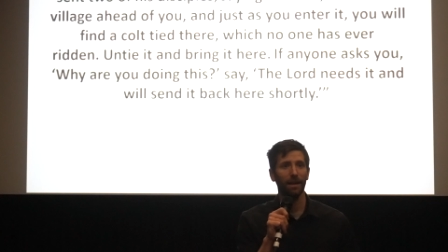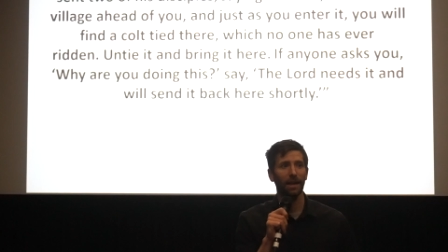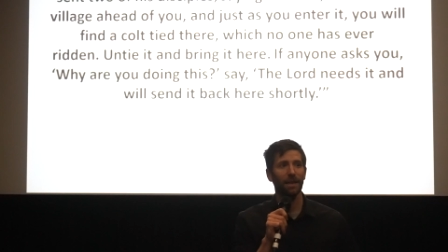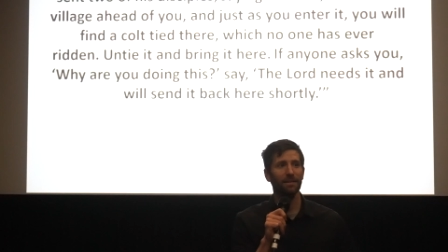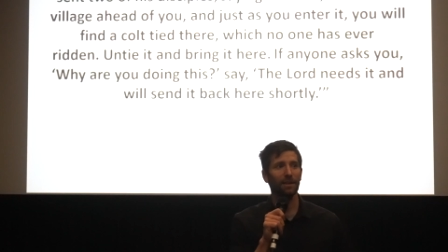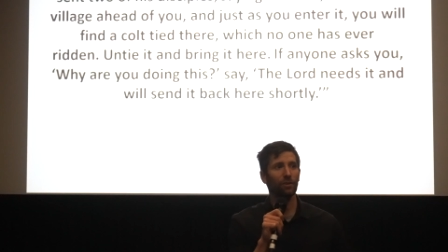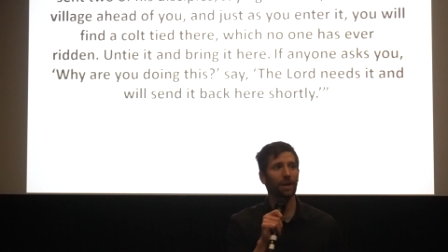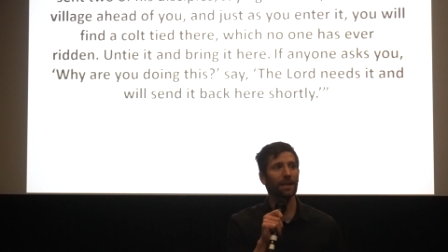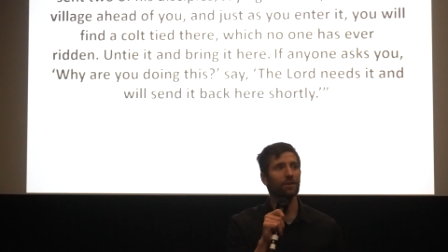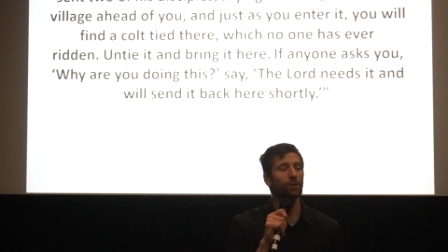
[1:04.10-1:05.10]
He's
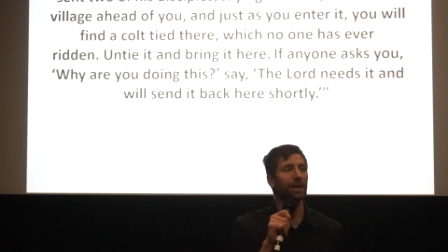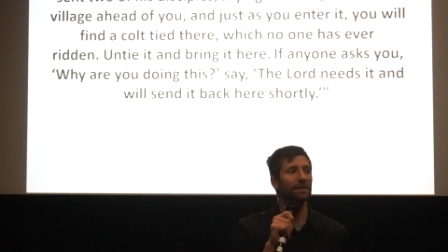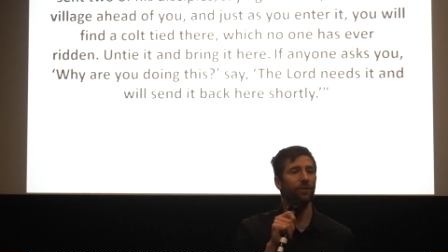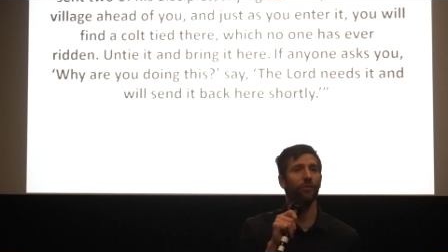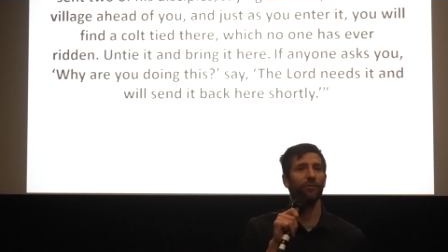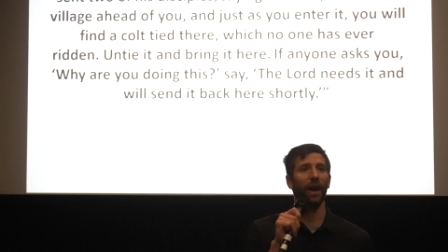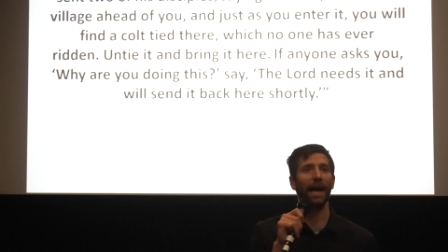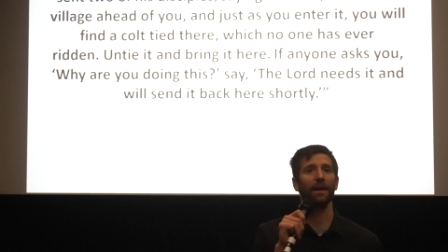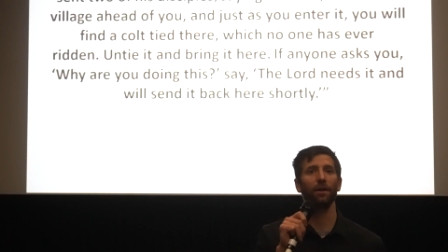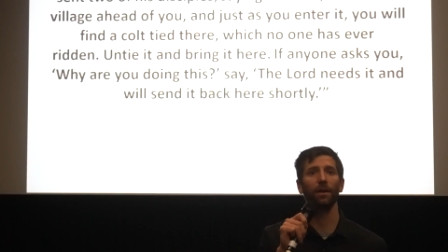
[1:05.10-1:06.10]
entering into his
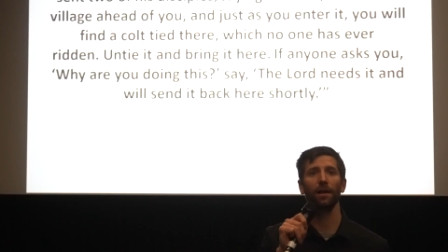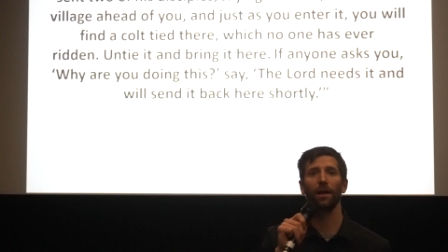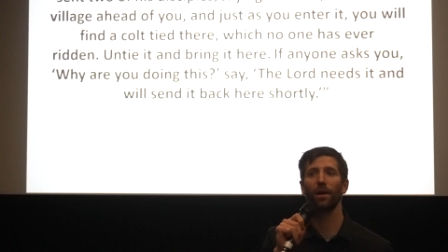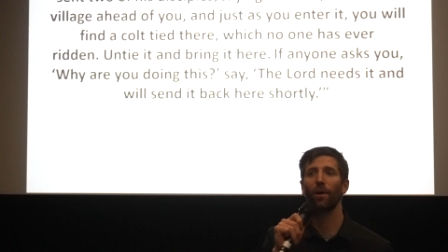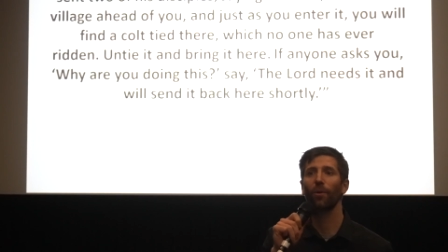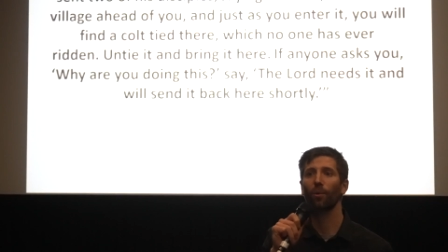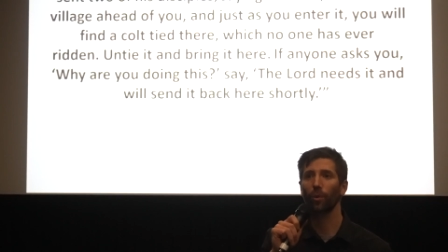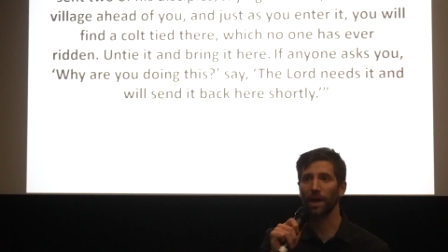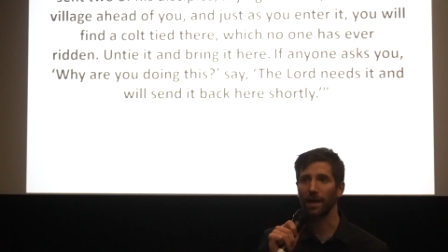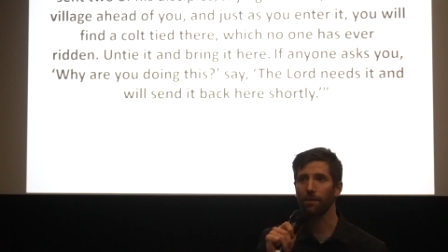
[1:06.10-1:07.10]
final
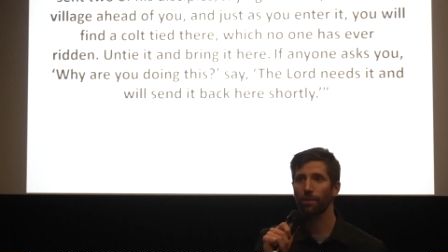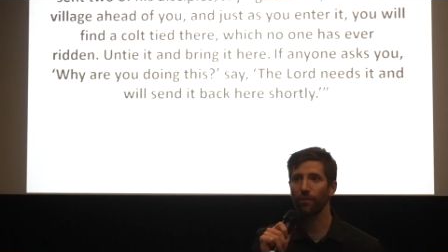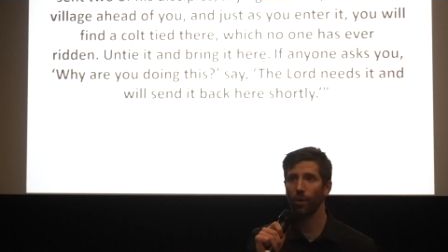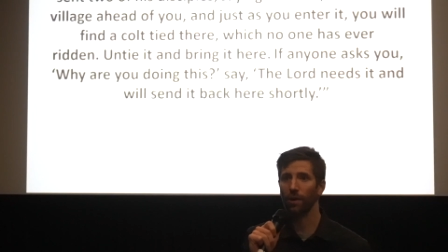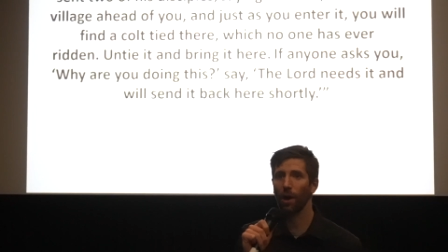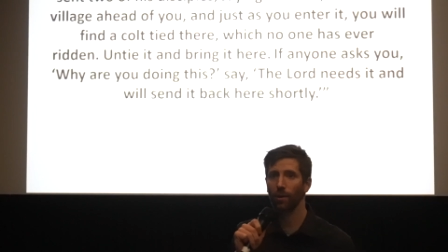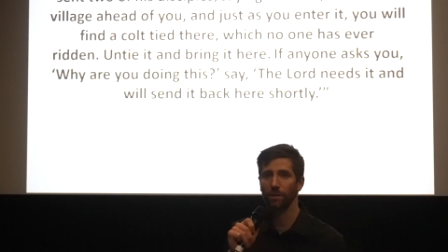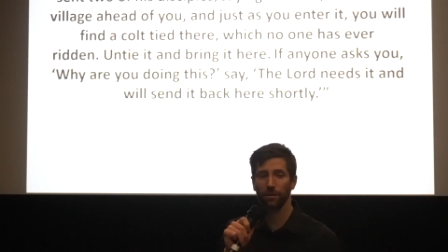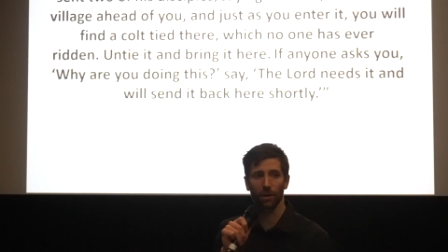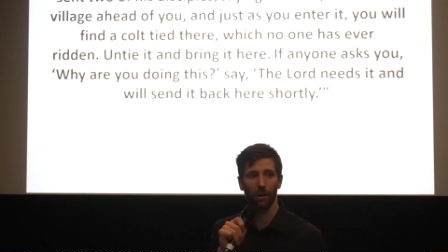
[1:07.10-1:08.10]
week before going
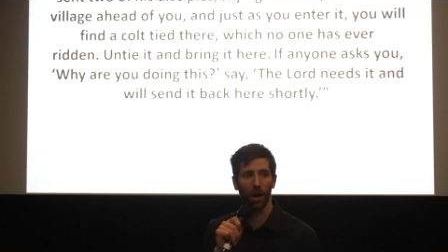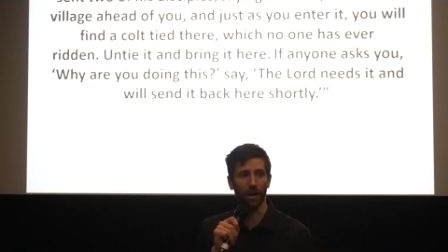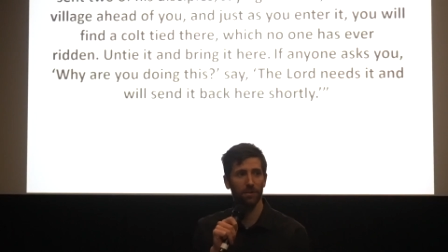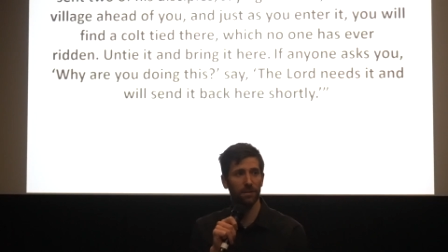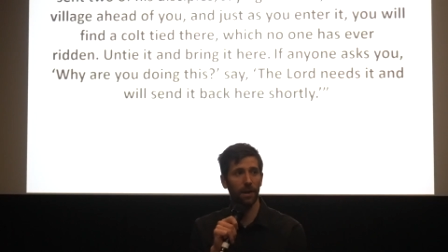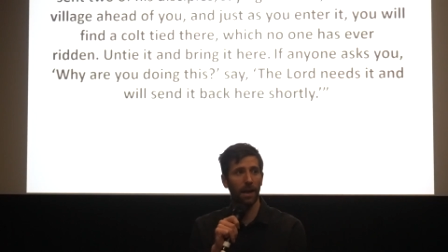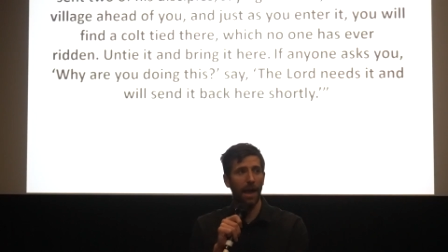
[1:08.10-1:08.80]
to the cross.